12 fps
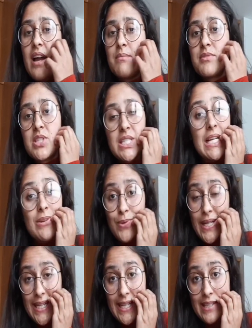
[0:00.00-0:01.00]
I'm still
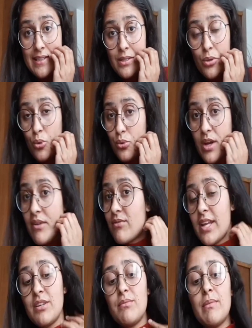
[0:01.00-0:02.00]
reading it, although I've
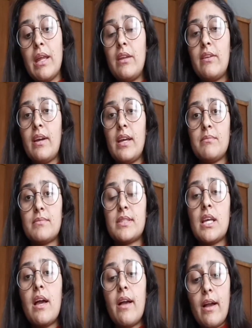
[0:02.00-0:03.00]
read it many times.
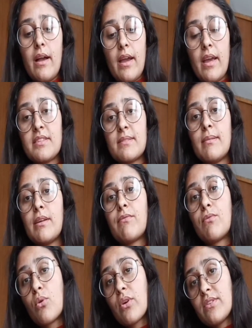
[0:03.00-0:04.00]
It's my
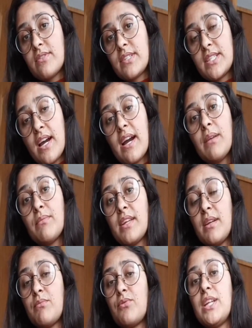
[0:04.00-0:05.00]
4th time
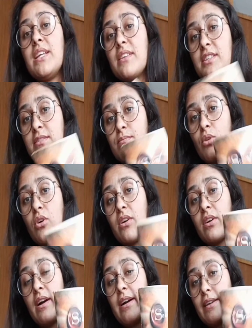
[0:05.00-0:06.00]
that I'm reading this
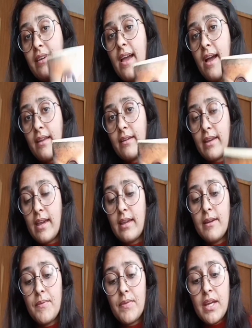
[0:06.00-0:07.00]
book again, okay?
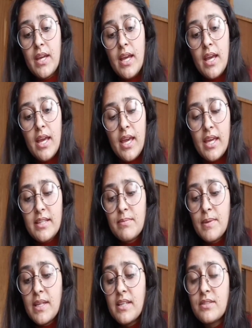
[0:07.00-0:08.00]
It's
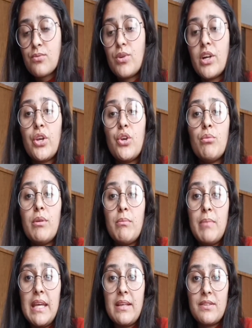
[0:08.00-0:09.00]
because we are human
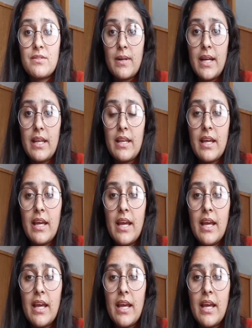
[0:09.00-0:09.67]
beings, right?